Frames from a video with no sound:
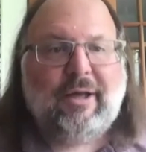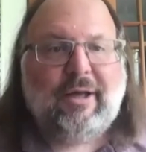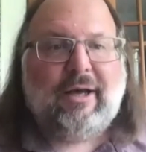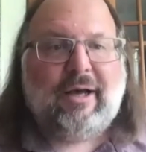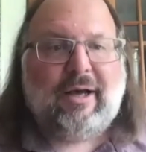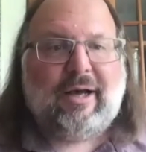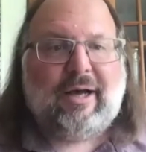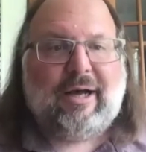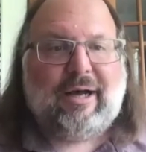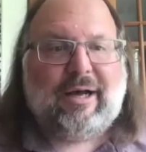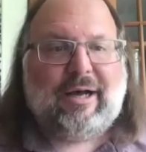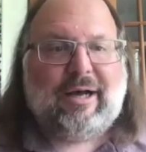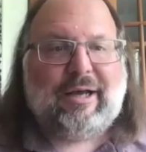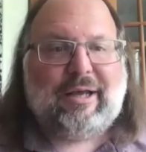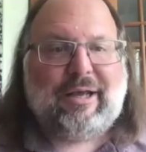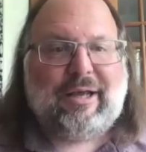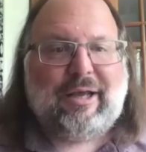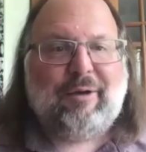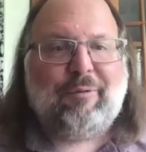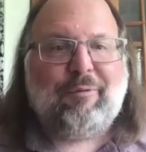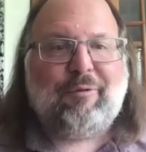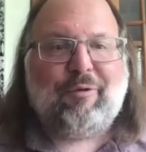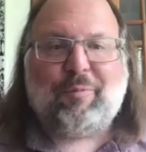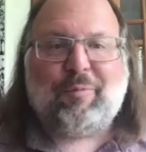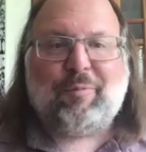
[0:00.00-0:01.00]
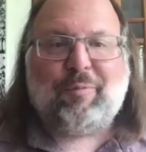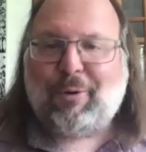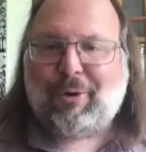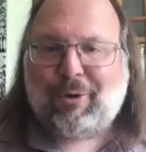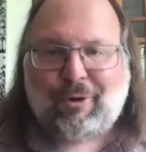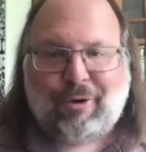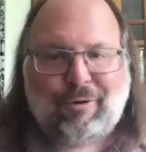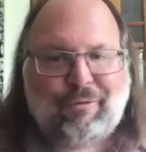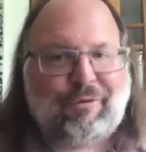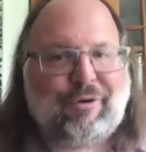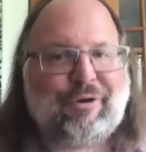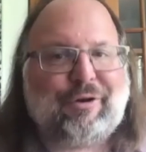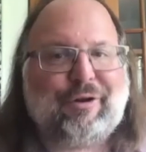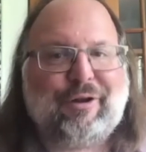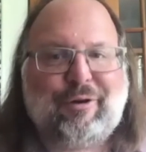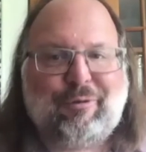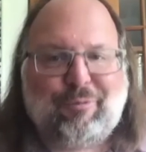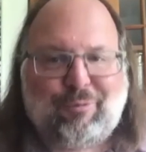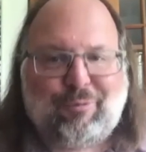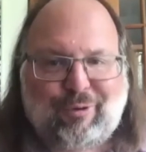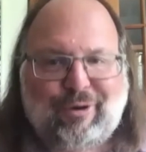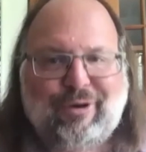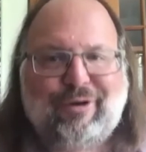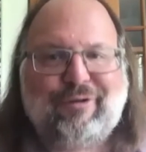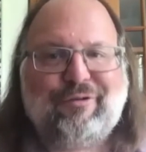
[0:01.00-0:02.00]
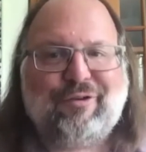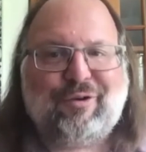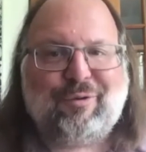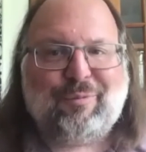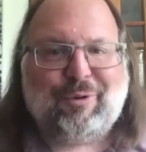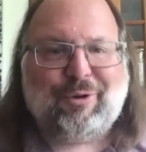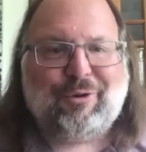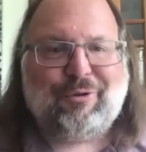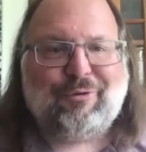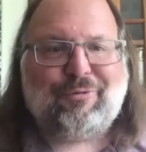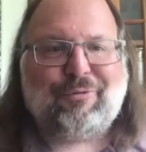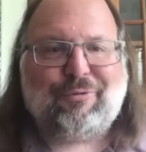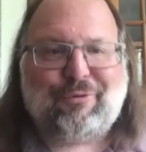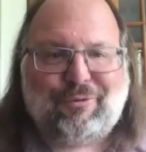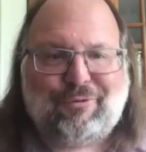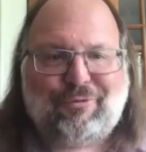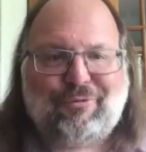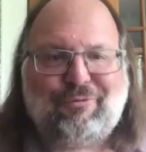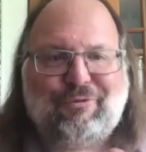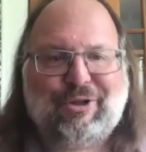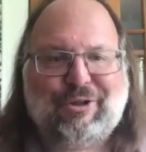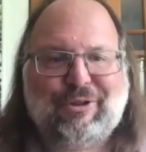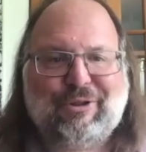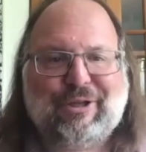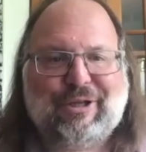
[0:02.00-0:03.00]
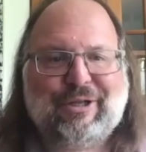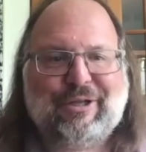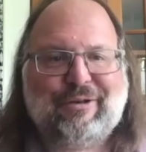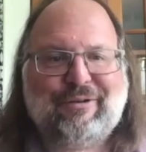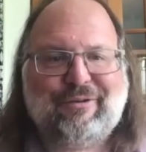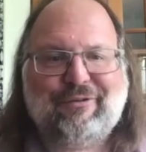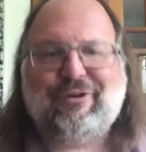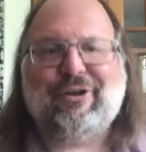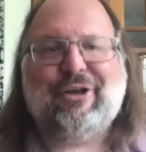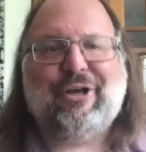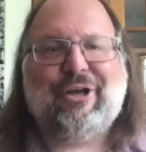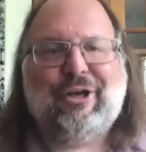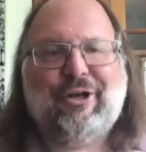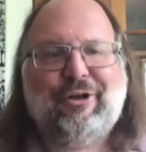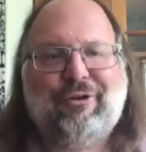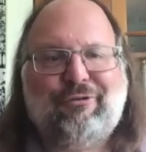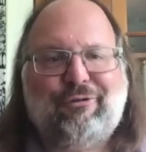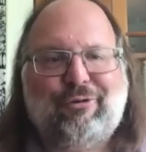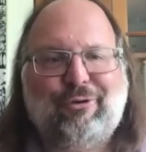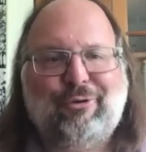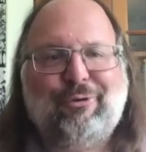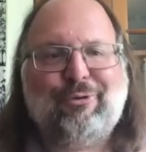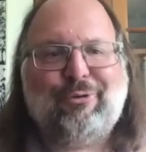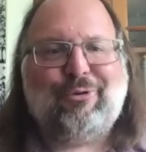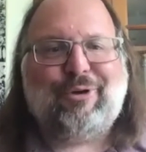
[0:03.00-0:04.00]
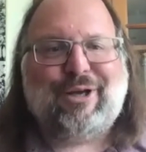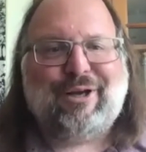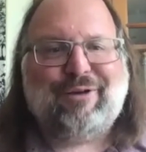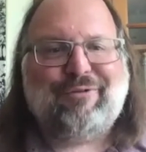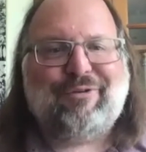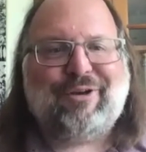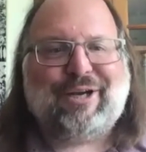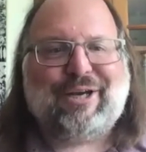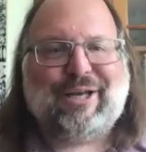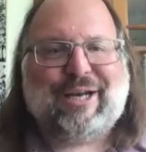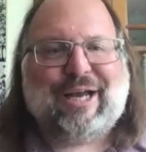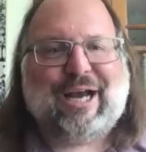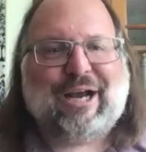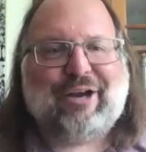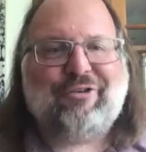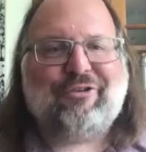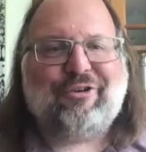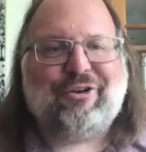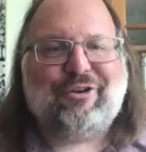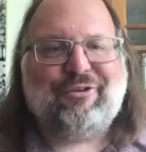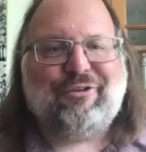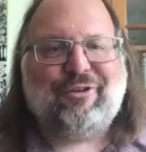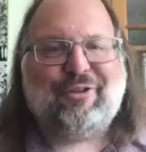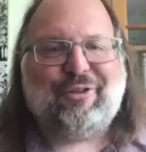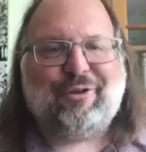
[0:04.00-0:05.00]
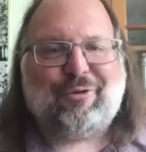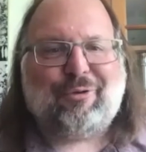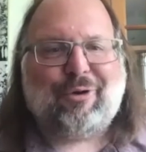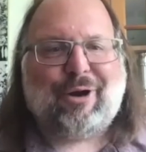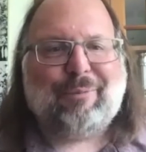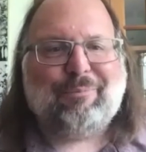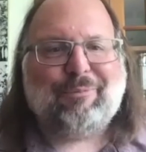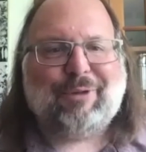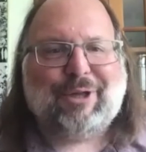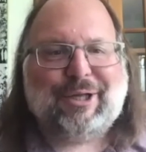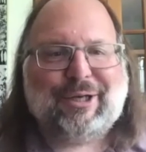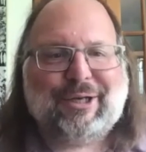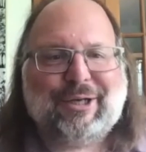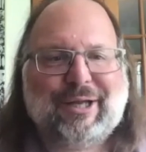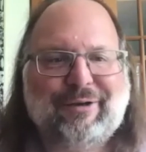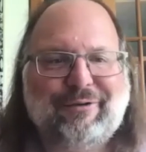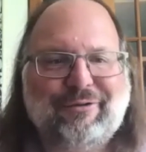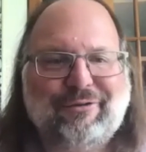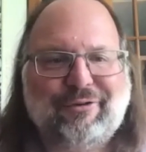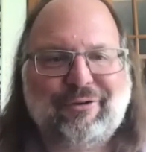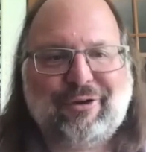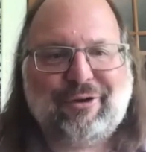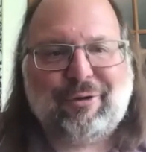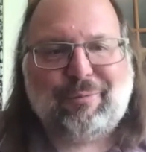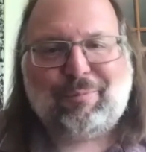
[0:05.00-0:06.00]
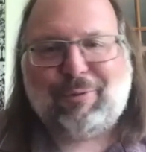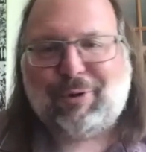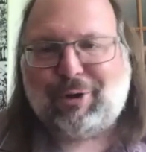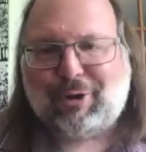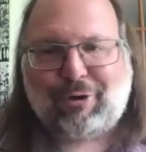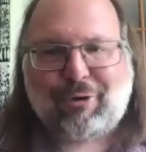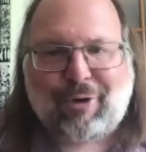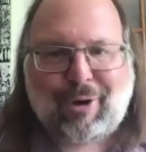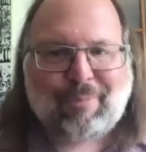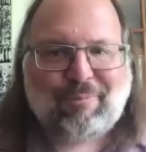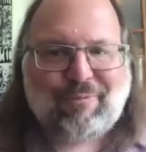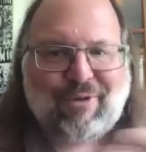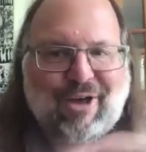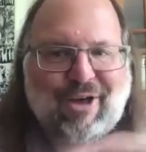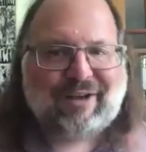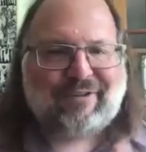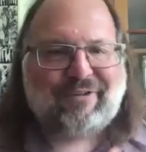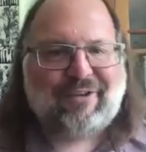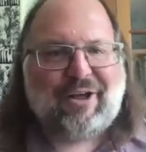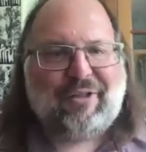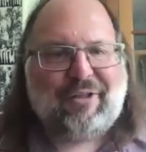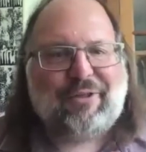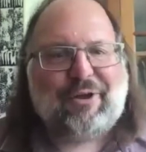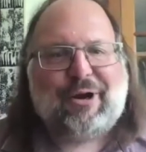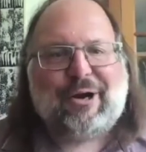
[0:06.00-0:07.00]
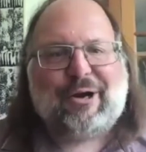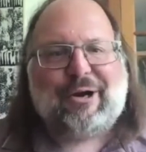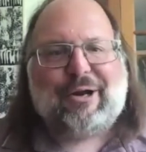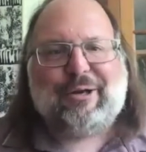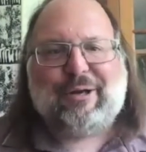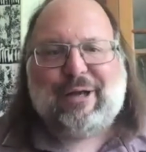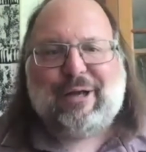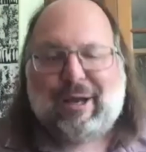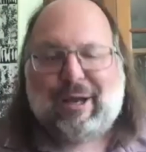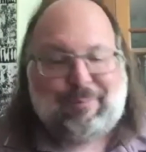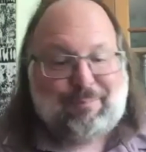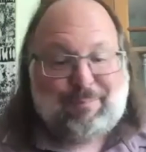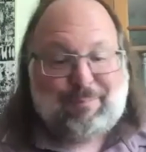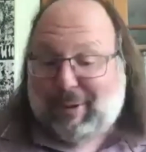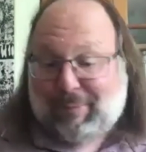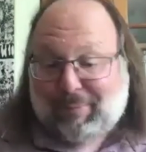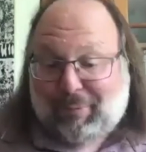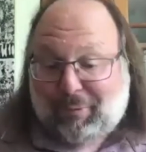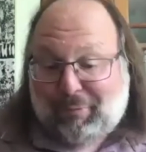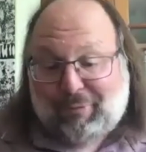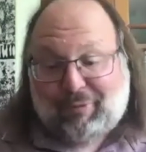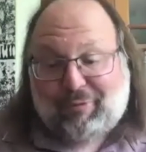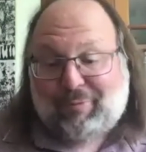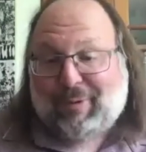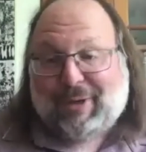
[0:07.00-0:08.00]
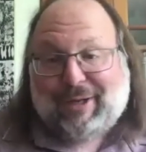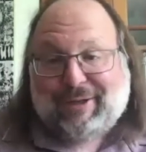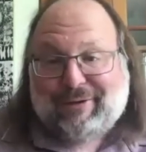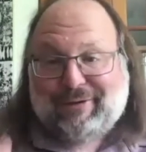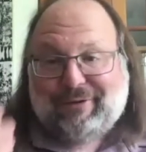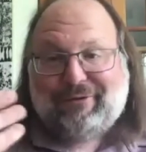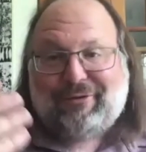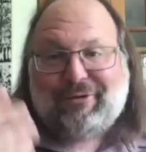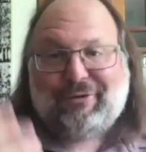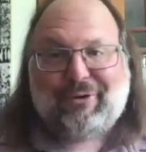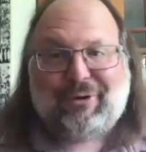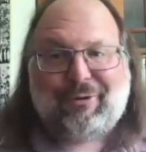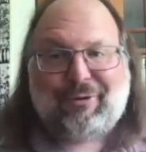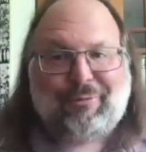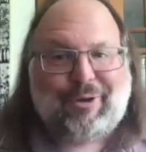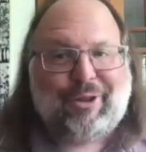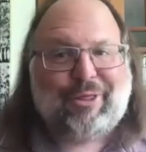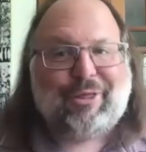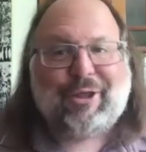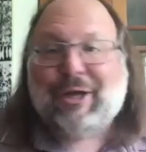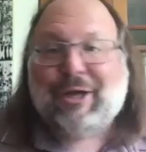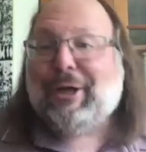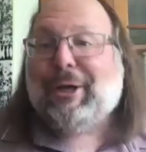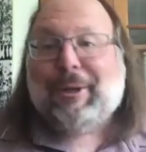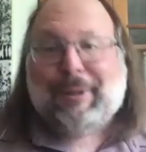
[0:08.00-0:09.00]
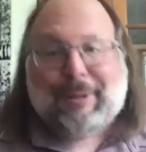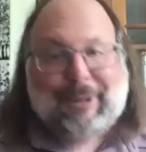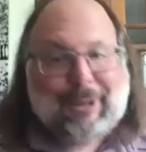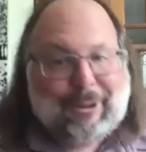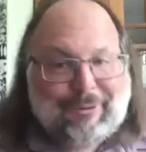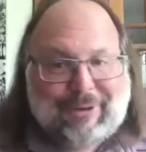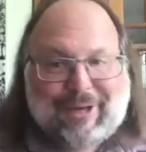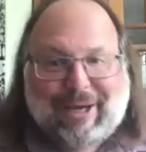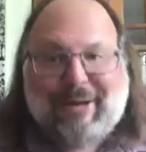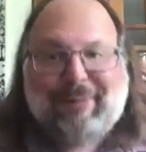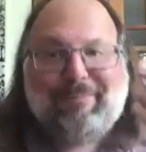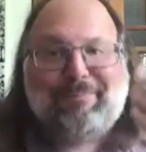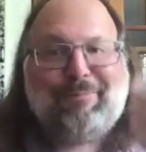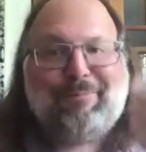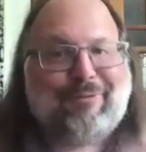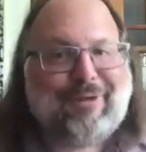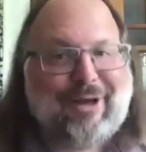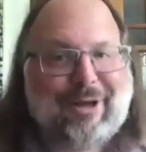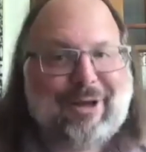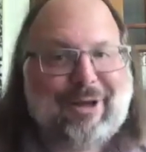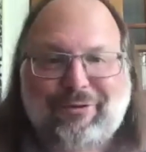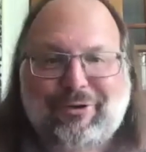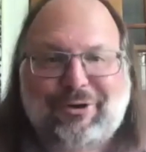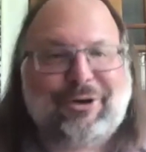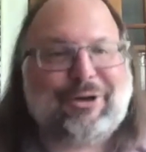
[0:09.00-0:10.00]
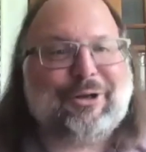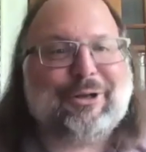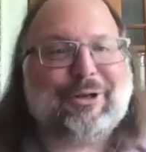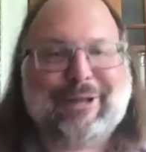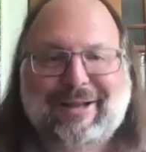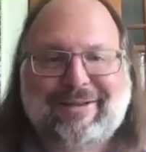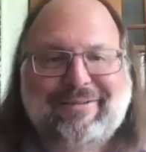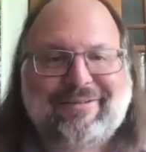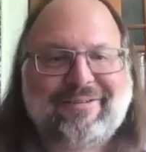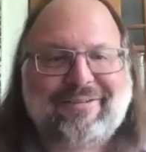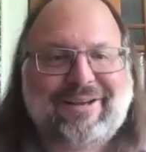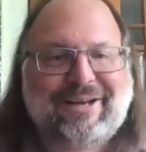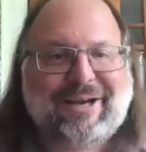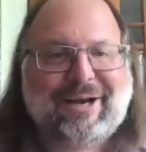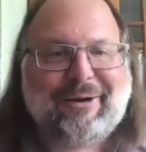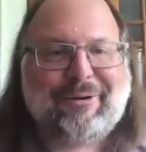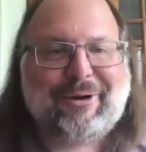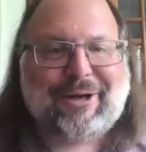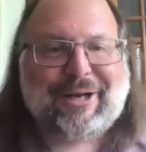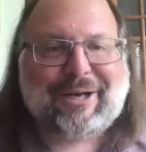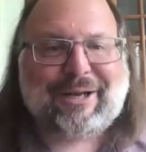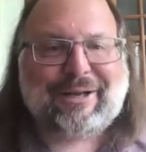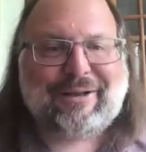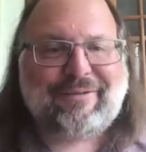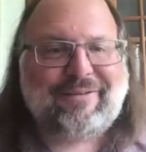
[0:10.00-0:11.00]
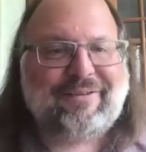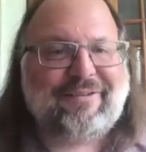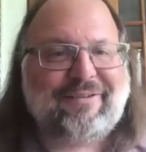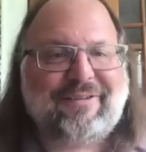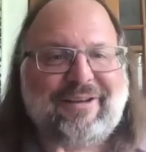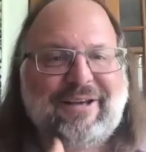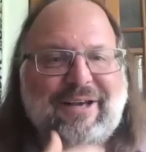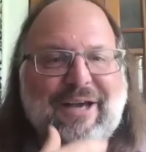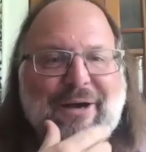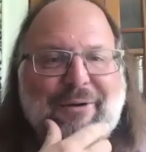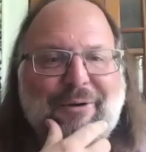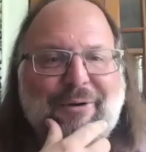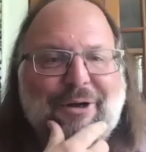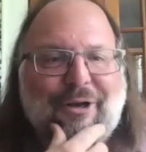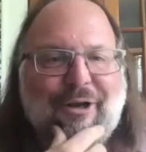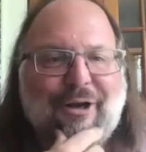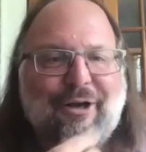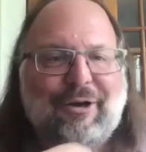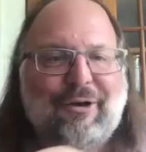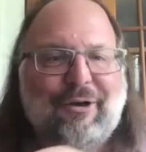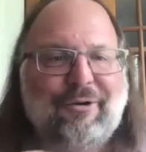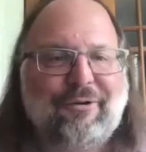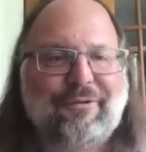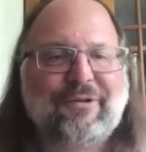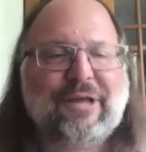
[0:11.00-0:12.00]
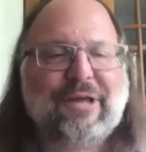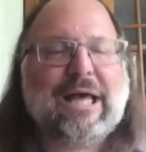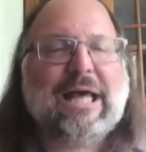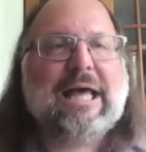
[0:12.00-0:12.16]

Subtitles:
Yeah. It was perfectly reasonable for Finland to give a connection to the Kremlin and to put Kremvax on there, and people responded to it with, okay, sounds good. Let's see how it goes.